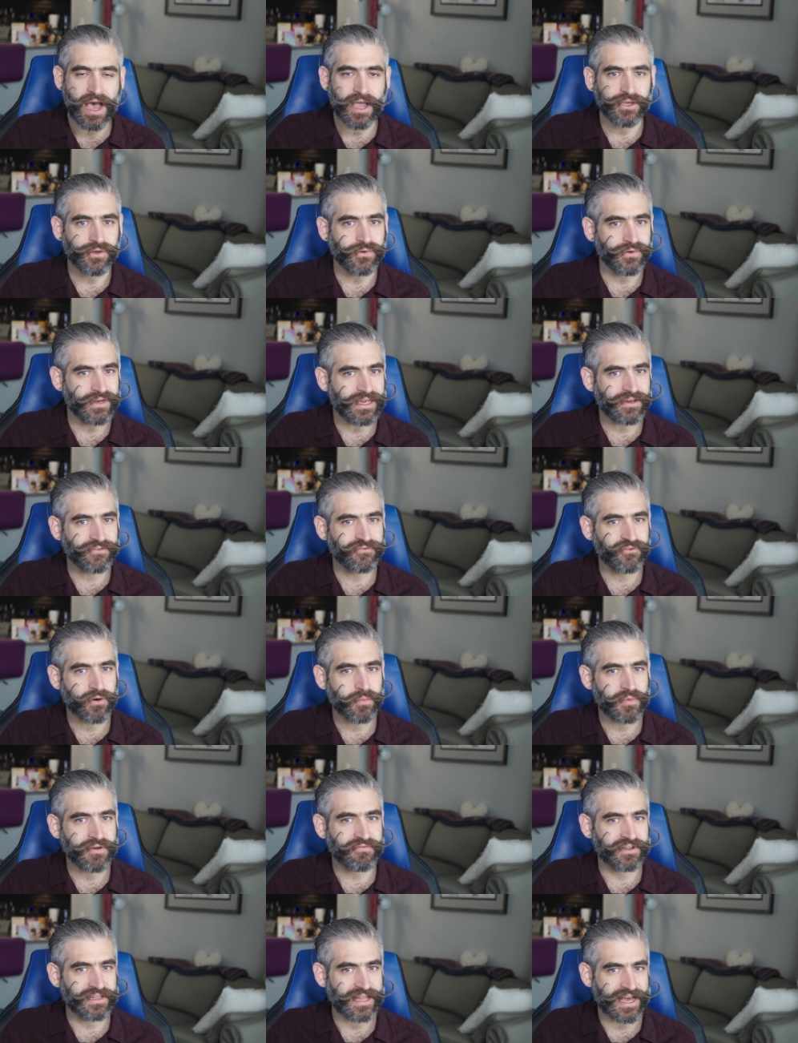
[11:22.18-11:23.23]
a unique
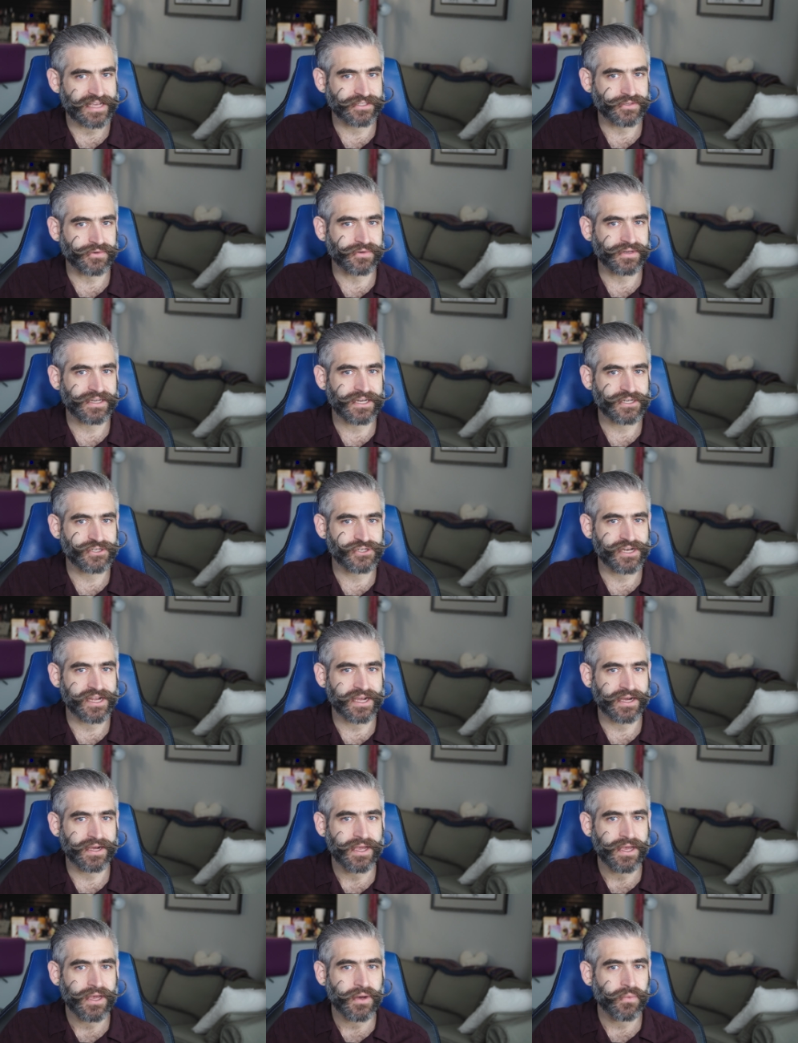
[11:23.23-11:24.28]
form of classical
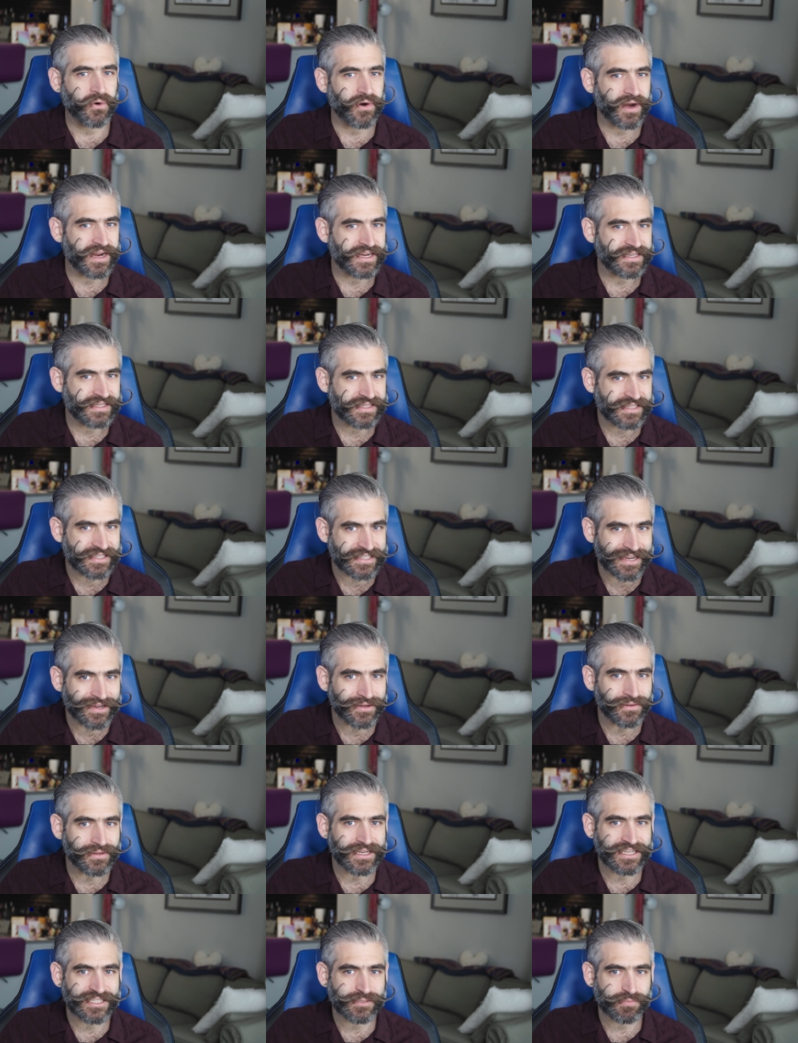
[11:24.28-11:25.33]
conditioning where a
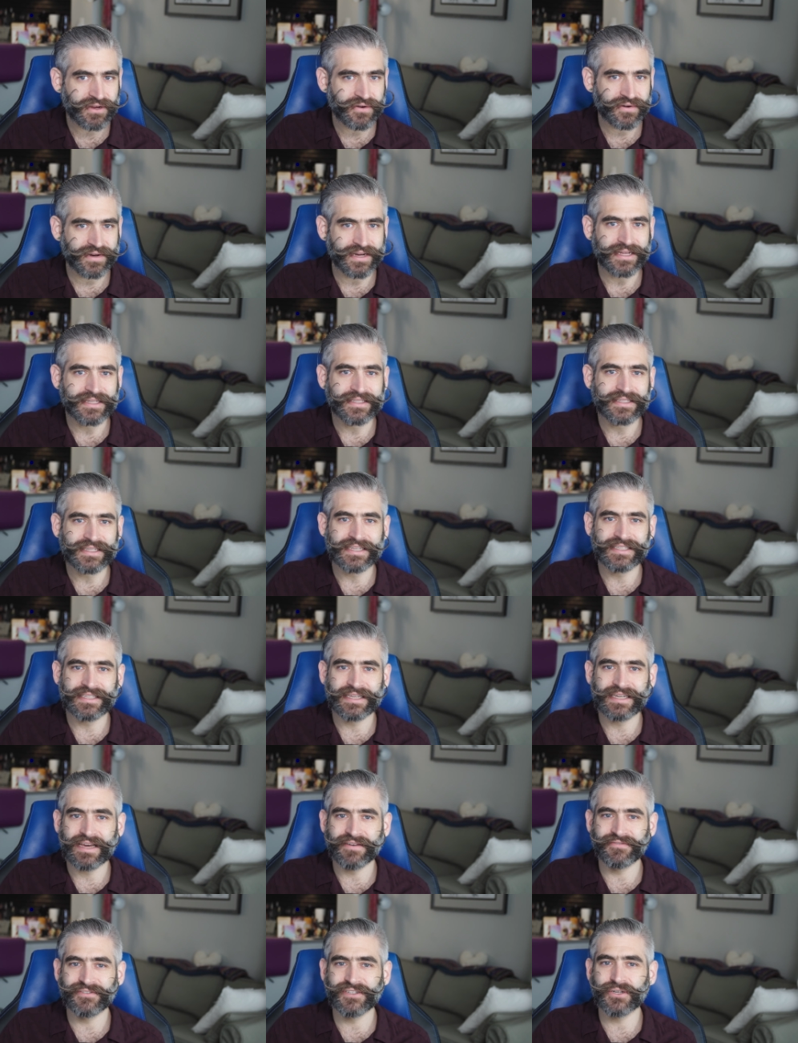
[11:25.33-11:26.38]
single experience is
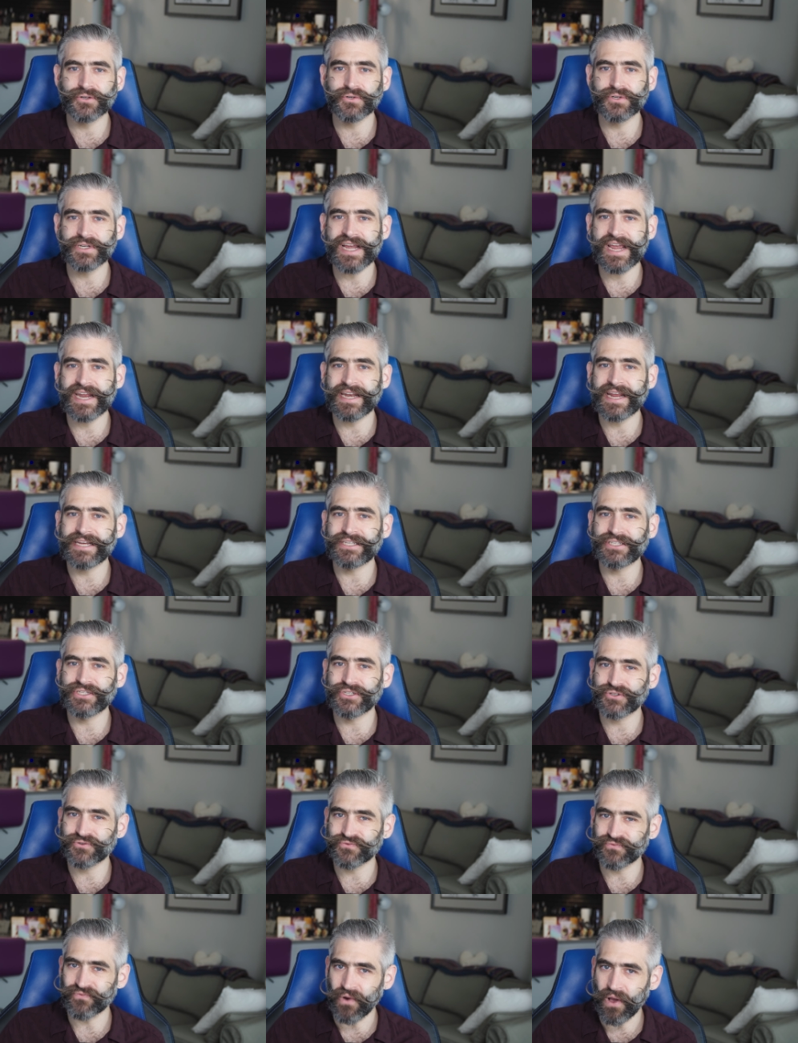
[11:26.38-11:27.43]
enough to create a
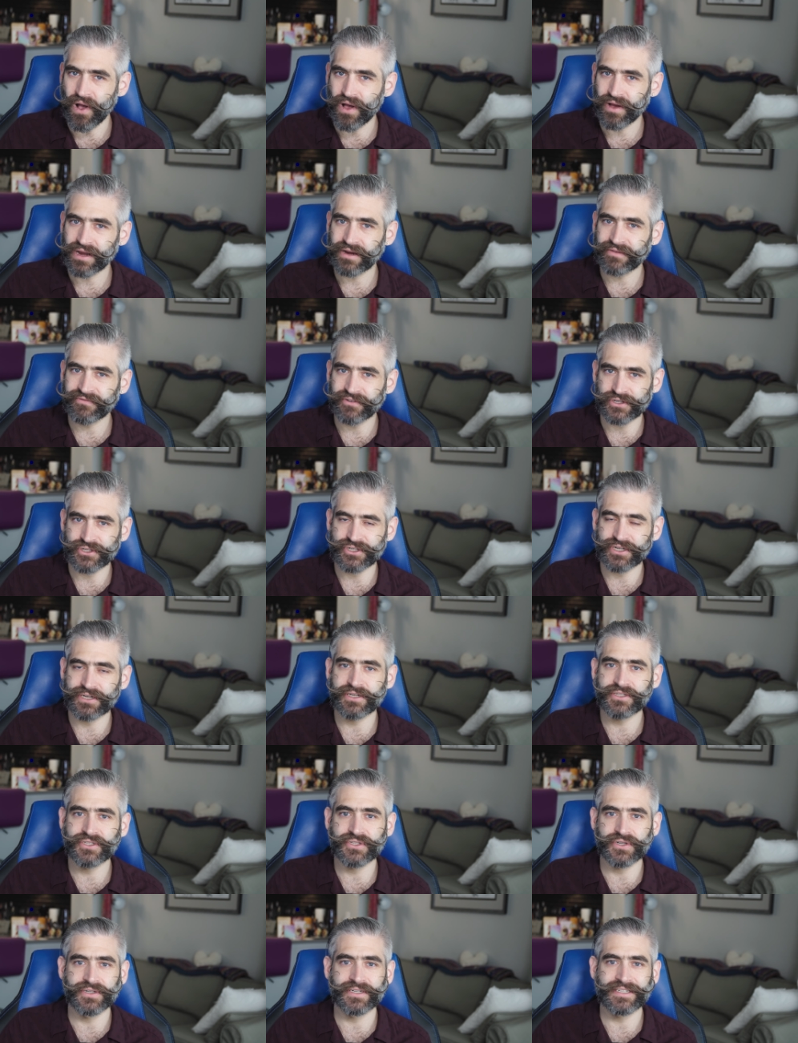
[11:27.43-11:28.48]
strong aversion to
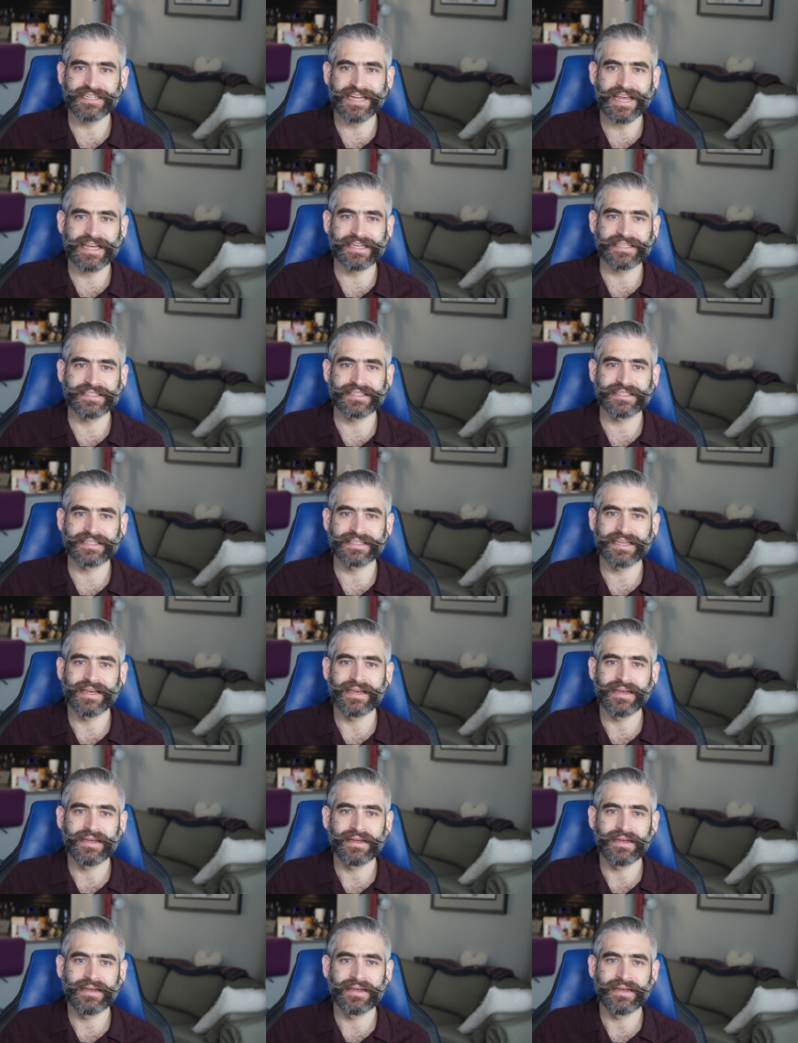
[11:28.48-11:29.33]
certain tastes.